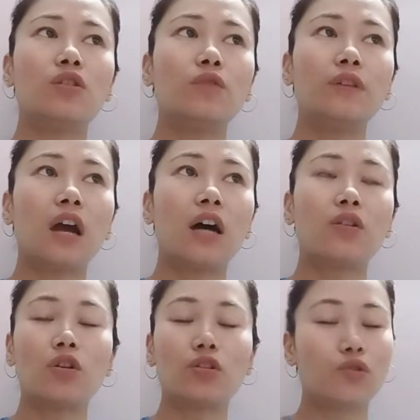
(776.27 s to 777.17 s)
are
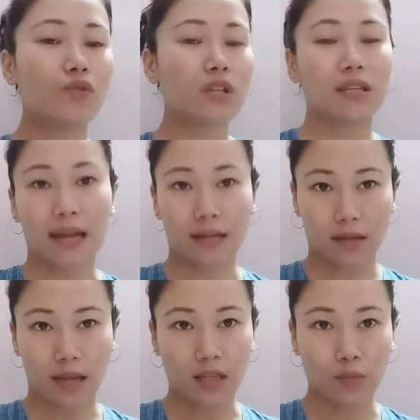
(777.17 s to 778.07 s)
not using that
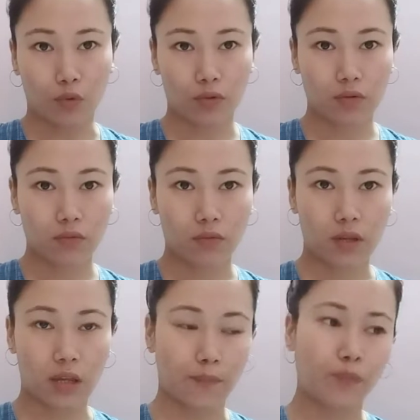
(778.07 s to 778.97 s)
anymore.
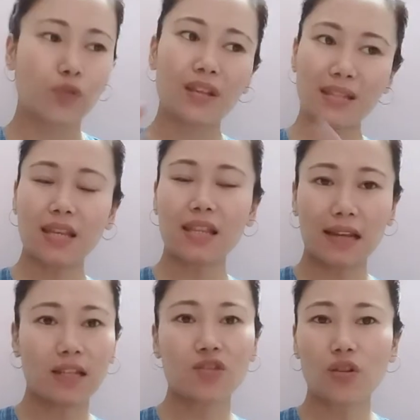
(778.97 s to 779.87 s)
Okay, you can say
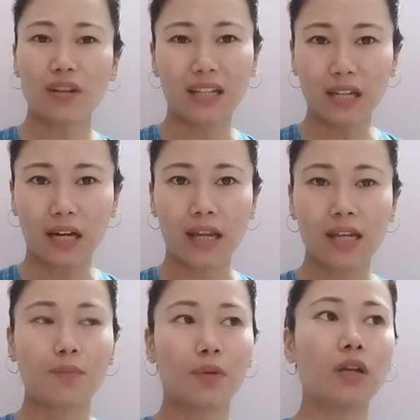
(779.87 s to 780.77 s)
that it's not
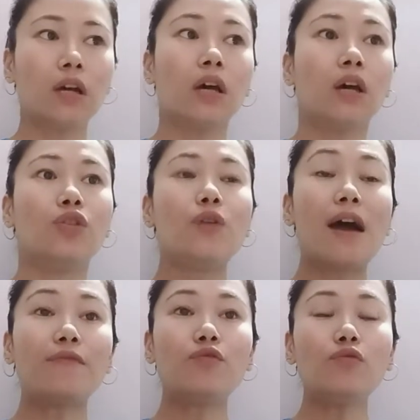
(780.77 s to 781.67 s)
incorrect, but you
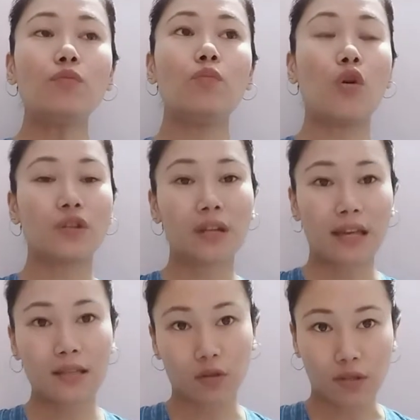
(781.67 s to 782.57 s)
have to
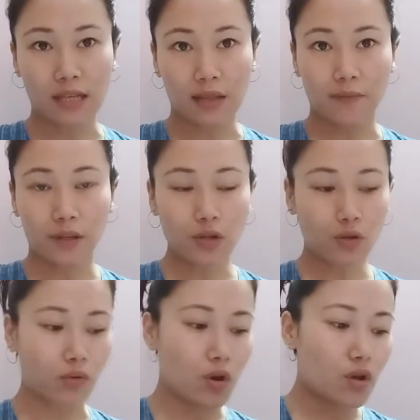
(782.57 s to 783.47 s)
modernize yourself. Yes or
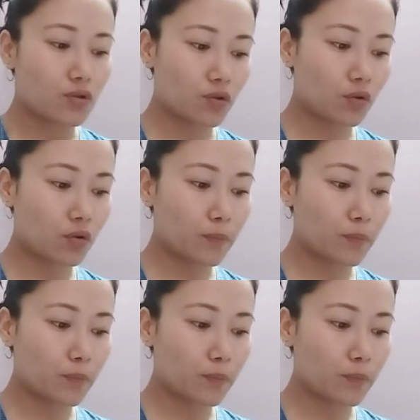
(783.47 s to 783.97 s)
no? So